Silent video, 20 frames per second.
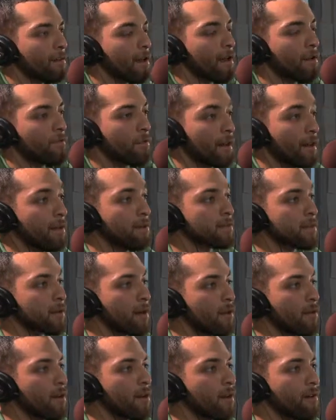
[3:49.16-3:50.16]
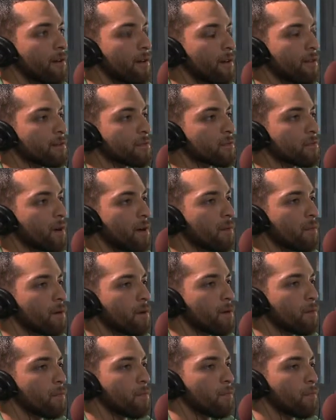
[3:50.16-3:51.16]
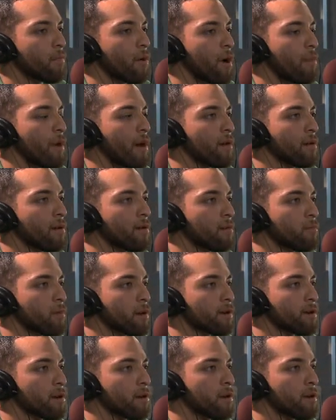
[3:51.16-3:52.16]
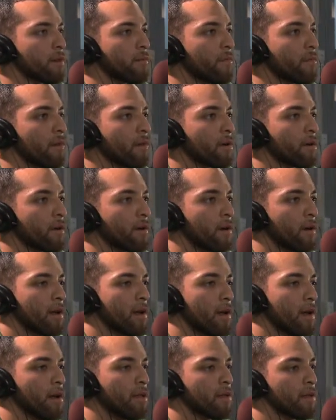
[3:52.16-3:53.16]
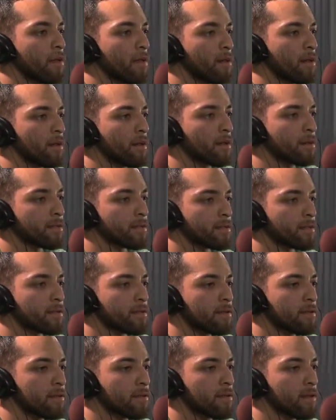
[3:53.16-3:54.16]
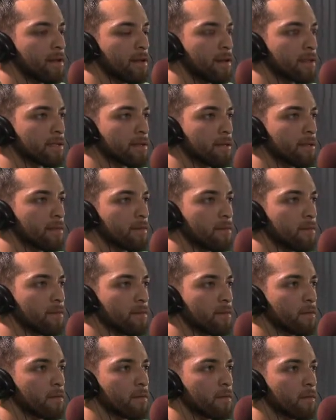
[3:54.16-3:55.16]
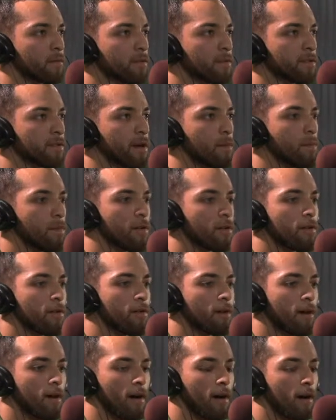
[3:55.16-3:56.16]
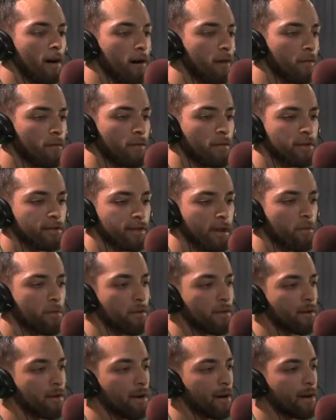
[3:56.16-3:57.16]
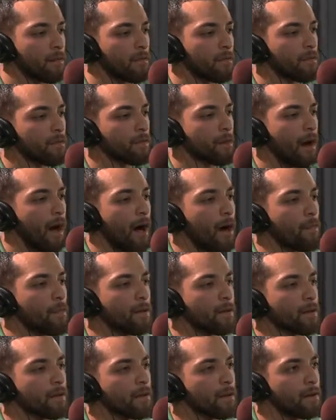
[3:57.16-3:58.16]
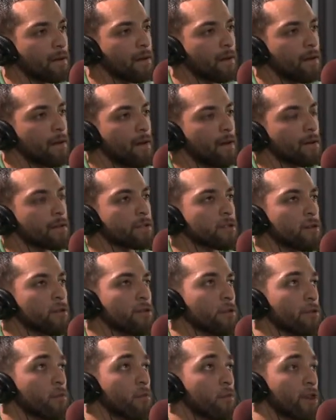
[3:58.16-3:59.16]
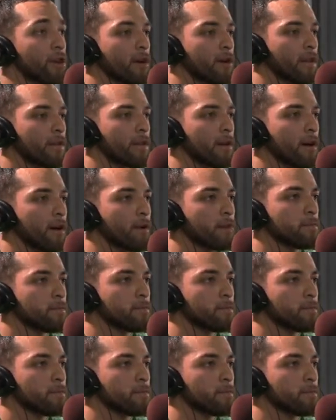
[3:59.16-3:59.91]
of things that go into it as well, but primarily what you're looking for, anything that doesn't resemble of common. So when you get there,